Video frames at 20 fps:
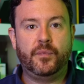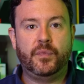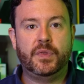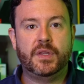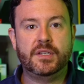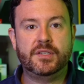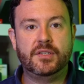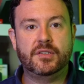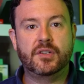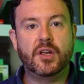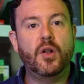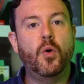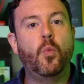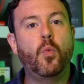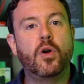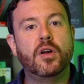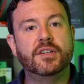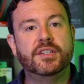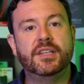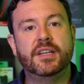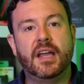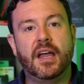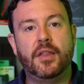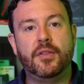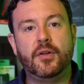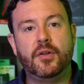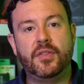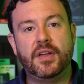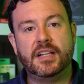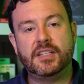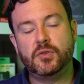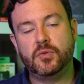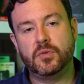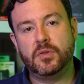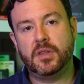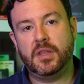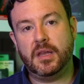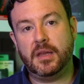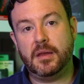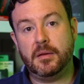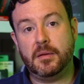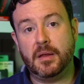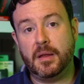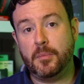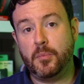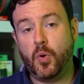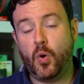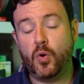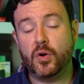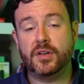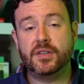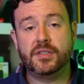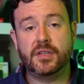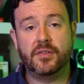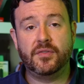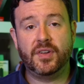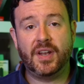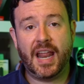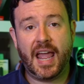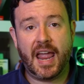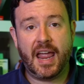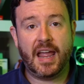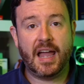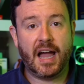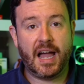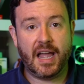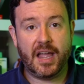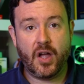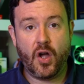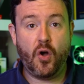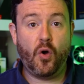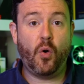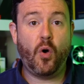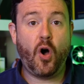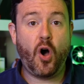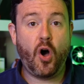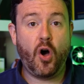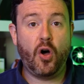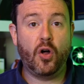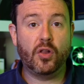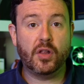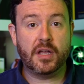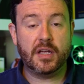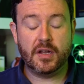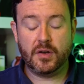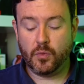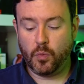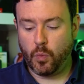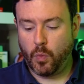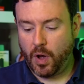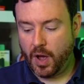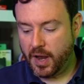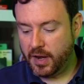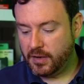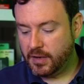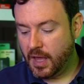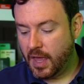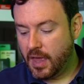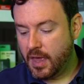This is going to work together. That's the importance of an AIO, all in one.